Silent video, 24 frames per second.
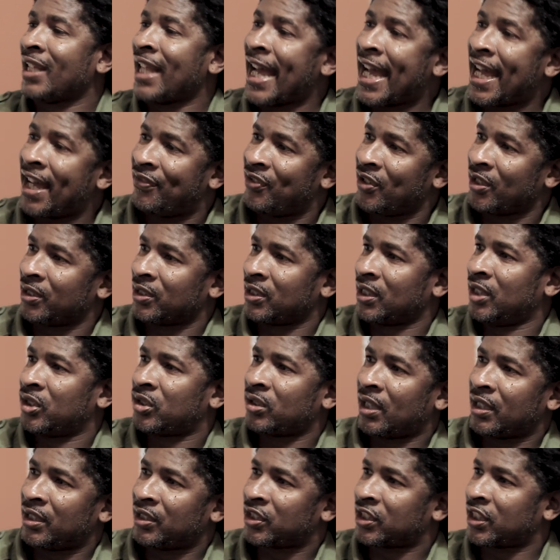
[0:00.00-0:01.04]
laughing because they're
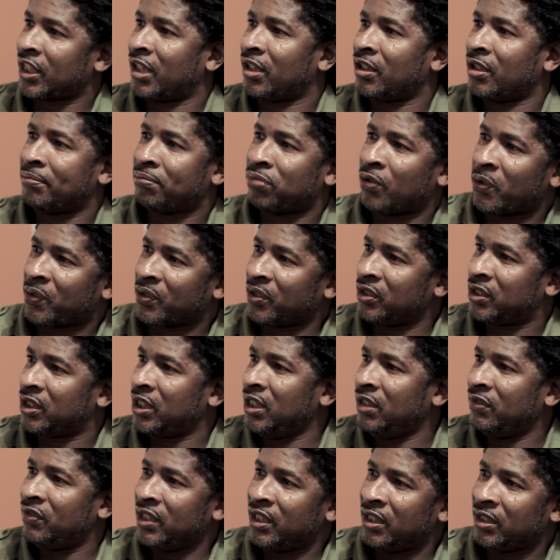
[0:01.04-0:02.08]
trying to sell a broken
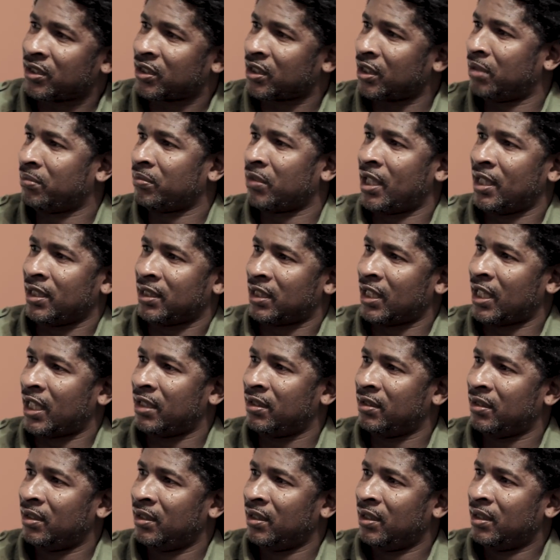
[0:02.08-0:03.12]
TV or something like that.
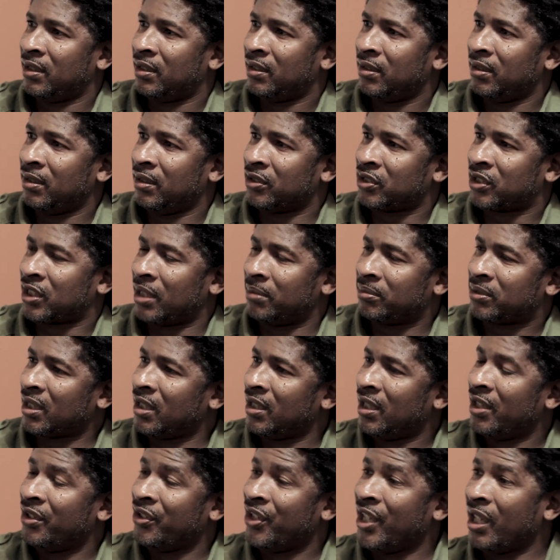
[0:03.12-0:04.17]
Mm-hmm. You understand what
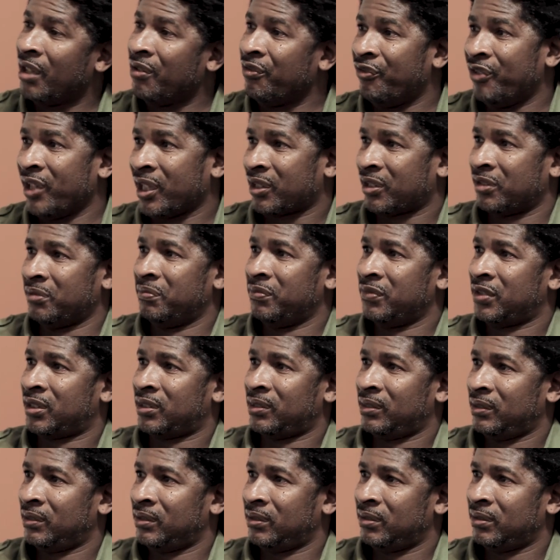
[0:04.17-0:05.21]
I'm saying? They're
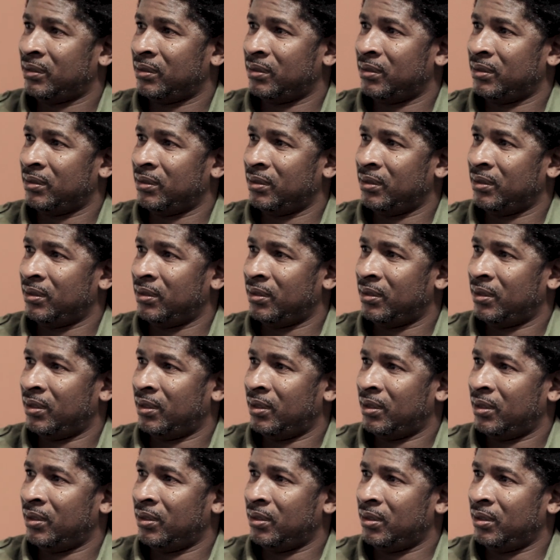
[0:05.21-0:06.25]
victims. Mm-hmm.
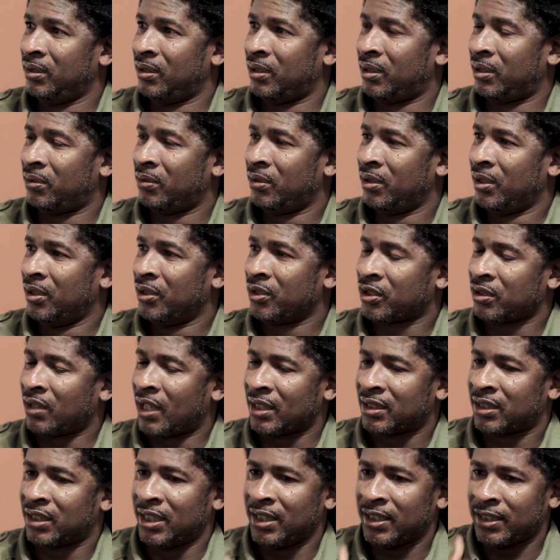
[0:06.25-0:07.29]
You know, so
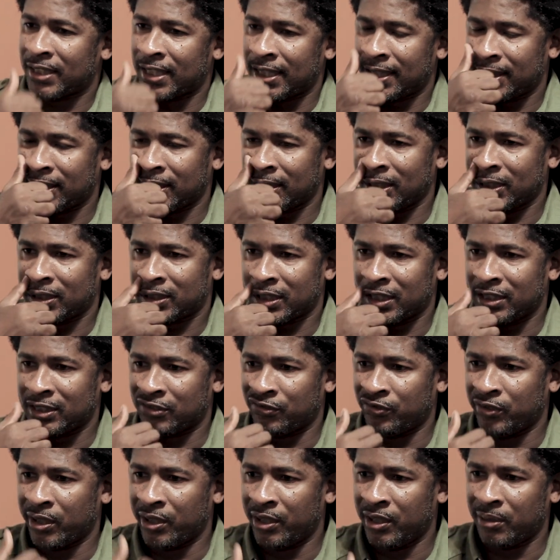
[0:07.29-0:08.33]
I think that it's
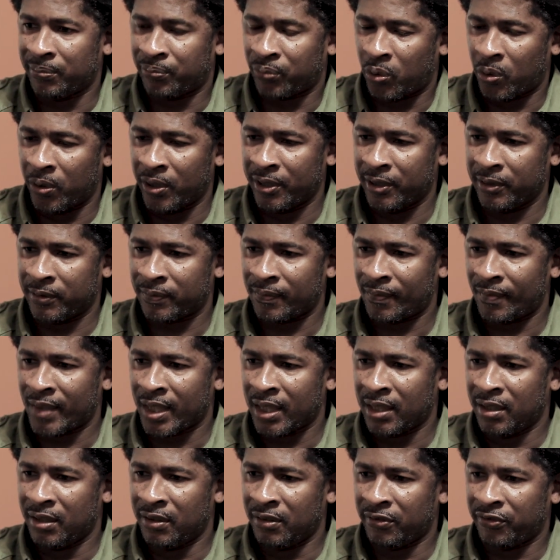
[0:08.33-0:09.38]
very important
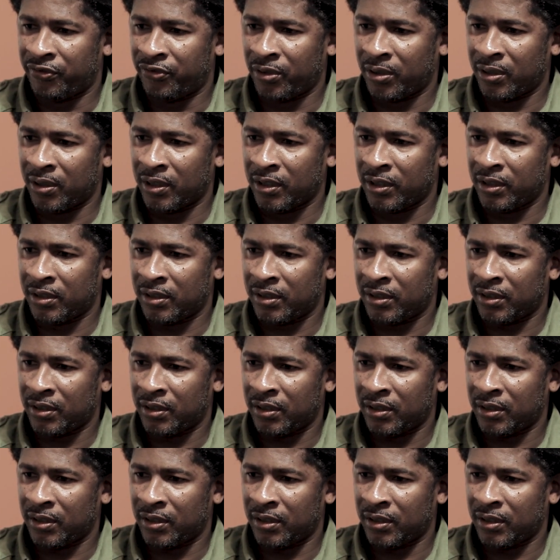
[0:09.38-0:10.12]
for